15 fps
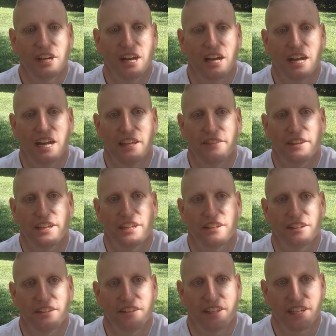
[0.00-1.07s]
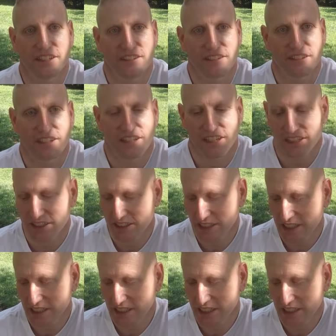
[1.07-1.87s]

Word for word: uh, that, that uh,